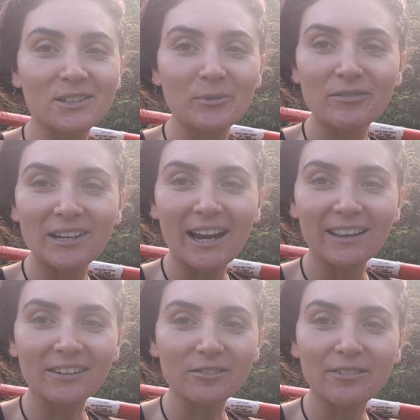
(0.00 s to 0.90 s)
and we even had a
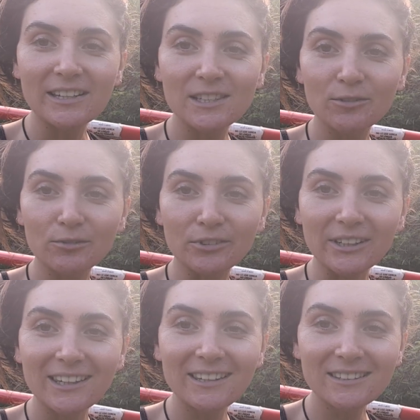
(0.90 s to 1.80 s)
little festival for
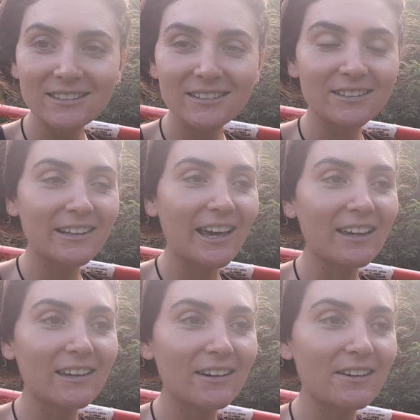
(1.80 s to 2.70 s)
Easter
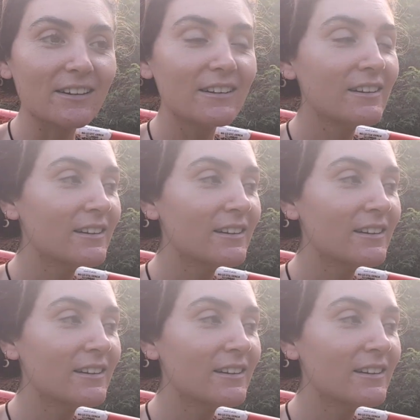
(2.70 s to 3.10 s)
that year.